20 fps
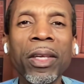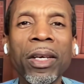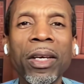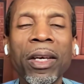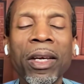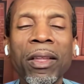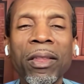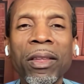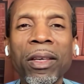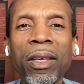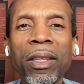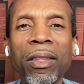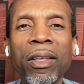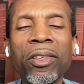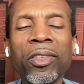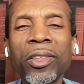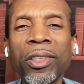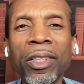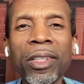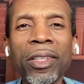and then they
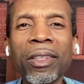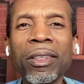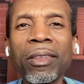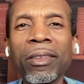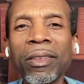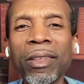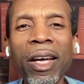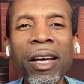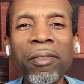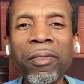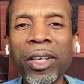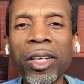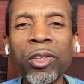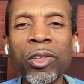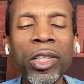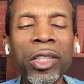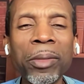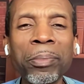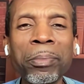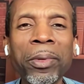still have a
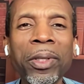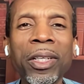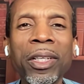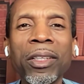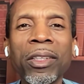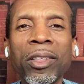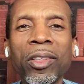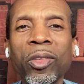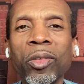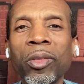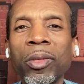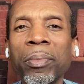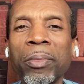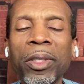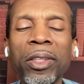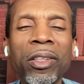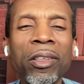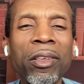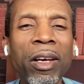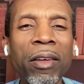crispiness to them. They
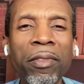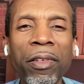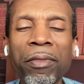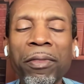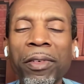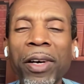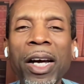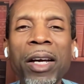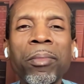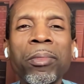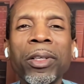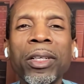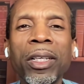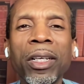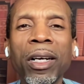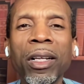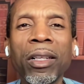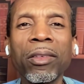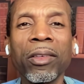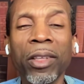still have a vibrant
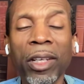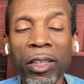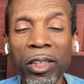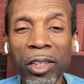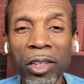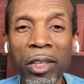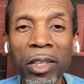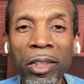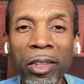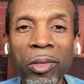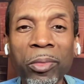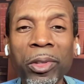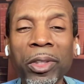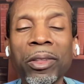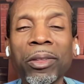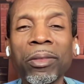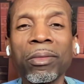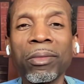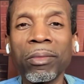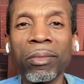color. They're cooked when
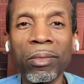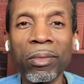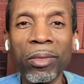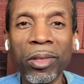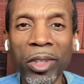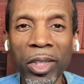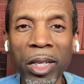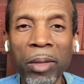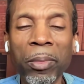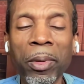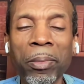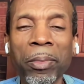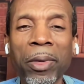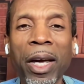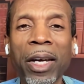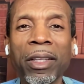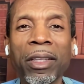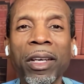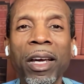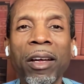you steam them
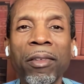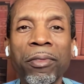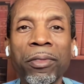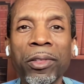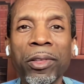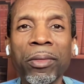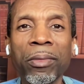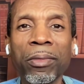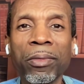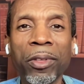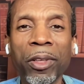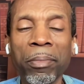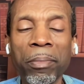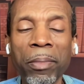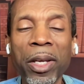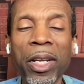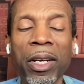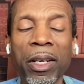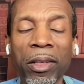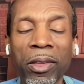like that for
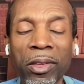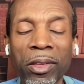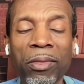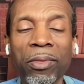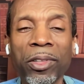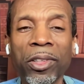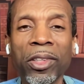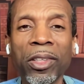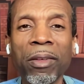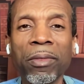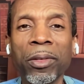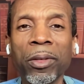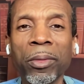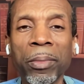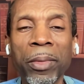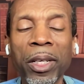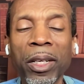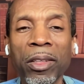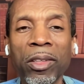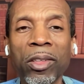minutes, for several
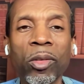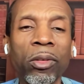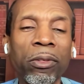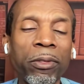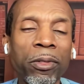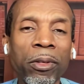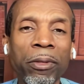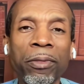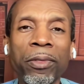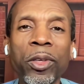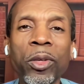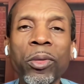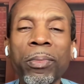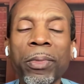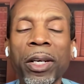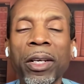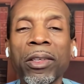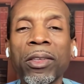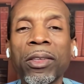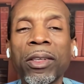minutes, or for a few
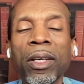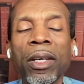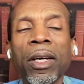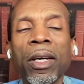minutes.